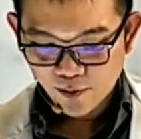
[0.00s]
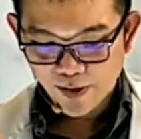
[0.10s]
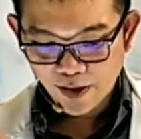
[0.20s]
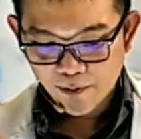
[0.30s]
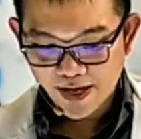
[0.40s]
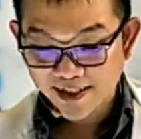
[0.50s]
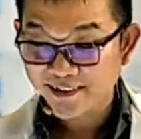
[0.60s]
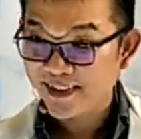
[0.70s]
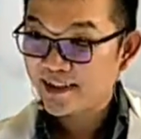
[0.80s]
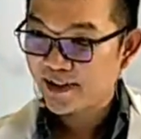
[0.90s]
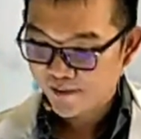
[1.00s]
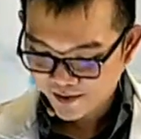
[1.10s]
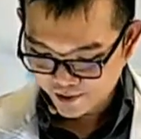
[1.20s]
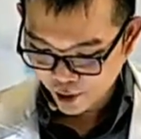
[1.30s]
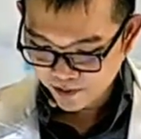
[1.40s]
we compared 6
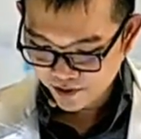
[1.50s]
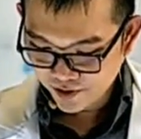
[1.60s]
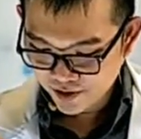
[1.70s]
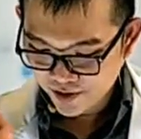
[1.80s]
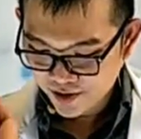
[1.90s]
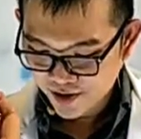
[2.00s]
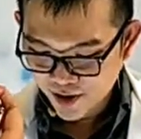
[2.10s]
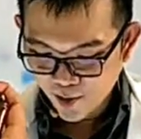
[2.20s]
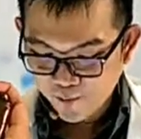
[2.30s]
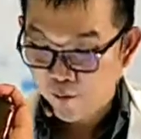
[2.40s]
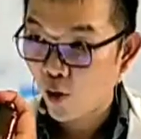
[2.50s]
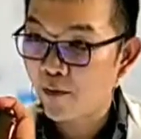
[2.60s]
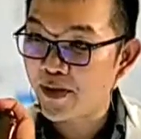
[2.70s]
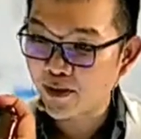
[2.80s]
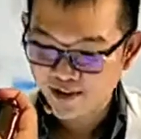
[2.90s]
different soaps,
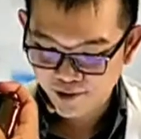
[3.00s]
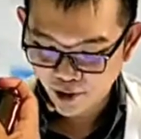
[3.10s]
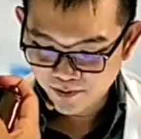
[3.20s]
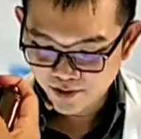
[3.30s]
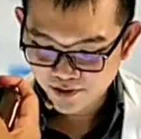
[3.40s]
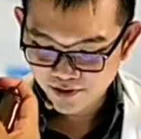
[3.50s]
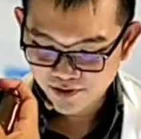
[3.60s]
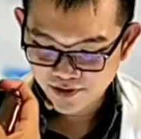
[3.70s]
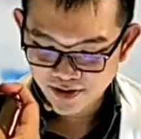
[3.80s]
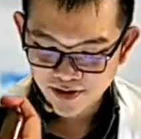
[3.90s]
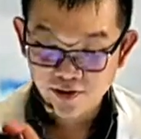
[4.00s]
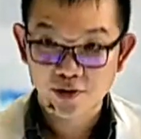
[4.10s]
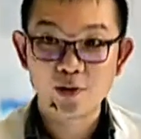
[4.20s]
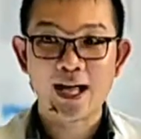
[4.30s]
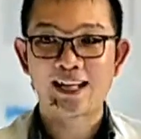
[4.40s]
4 beauty soaps,
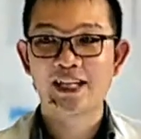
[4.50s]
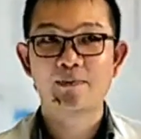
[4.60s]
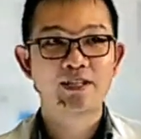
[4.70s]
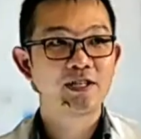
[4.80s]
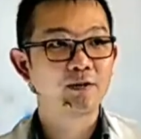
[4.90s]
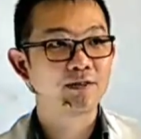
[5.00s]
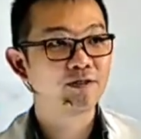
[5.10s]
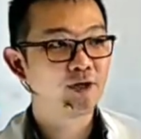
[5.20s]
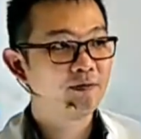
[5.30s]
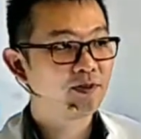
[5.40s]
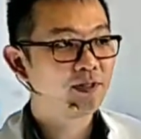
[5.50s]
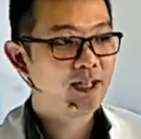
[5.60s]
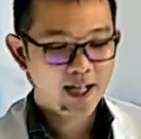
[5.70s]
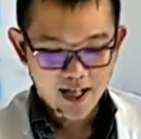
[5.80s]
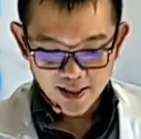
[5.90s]
2 antibacterial
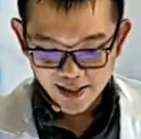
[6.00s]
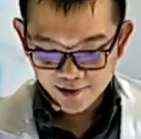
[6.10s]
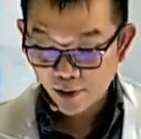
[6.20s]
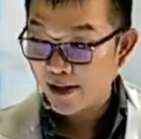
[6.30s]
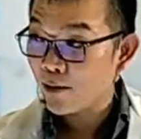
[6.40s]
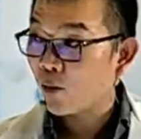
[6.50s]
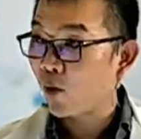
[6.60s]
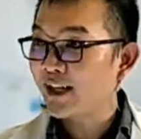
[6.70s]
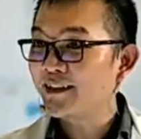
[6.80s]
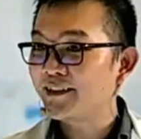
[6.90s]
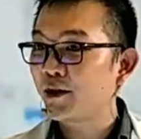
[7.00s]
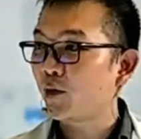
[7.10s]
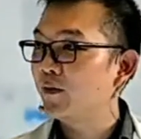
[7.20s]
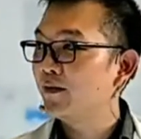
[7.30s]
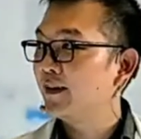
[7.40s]
soaps. There's only one
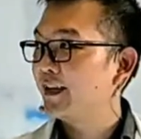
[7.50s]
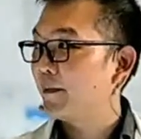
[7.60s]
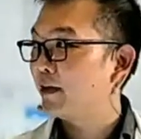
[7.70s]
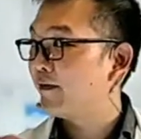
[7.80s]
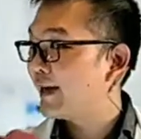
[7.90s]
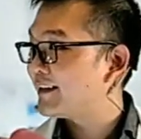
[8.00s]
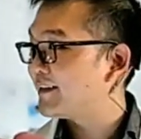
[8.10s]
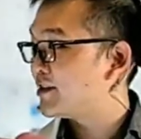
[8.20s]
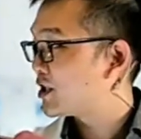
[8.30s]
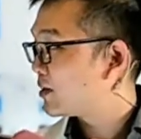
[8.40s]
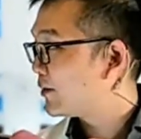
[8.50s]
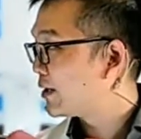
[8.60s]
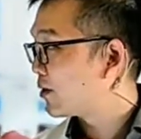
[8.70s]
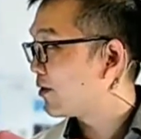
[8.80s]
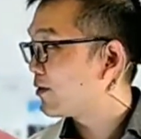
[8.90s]
soap that prevents germ
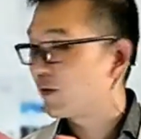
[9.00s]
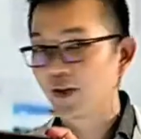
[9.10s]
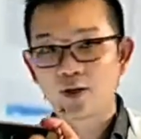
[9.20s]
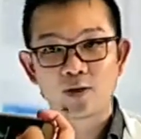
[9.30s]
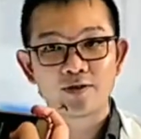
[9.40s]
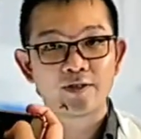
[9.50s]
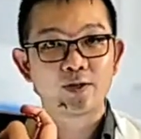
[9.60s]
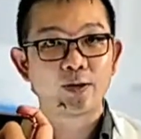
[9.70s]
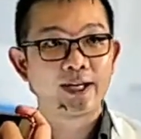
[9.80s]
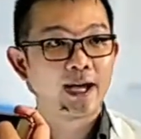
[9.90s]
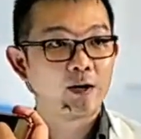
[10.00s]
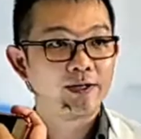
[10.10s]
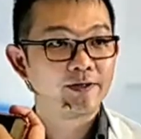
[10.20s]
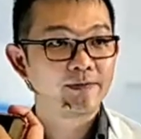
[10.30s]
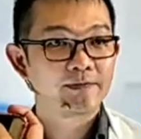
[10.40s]
regrowth over the course of the 20
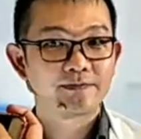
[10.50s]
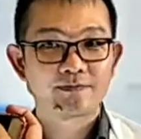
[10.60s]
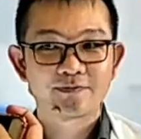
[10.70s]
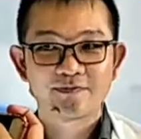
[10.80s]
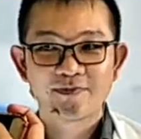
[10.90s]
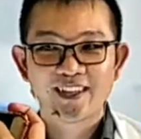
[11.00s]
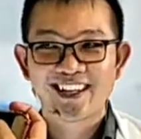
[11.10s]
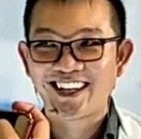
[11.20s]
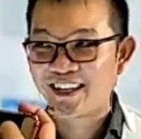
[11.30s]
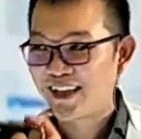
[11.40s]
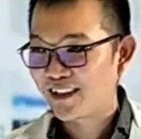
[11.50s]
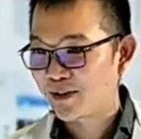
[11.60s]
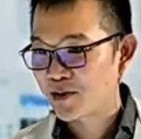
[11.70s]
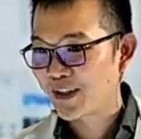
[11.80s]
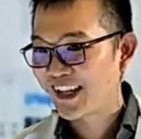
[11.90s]
hours. Can you guess
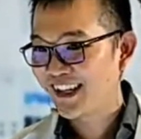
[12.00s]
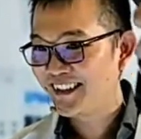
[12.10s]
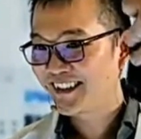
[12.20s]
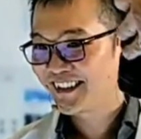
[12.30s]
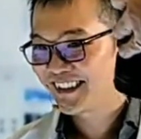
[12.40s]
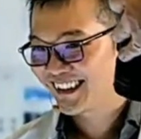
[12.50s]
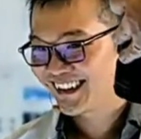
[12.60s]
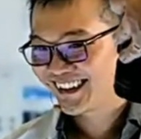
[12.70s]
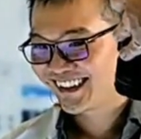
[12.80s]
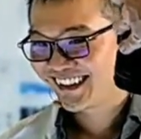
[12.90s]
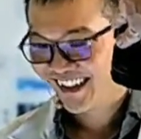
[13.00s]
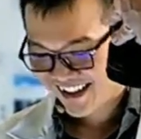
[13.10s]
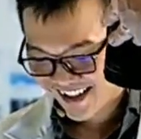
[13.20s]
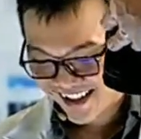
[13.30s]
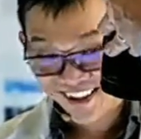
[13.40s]
which one that is?
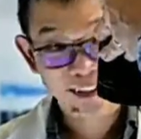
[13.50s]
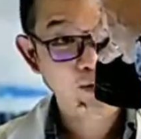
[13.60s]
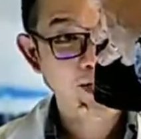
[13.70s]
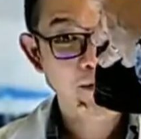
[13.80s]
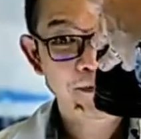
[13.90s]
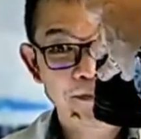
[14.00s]
This one.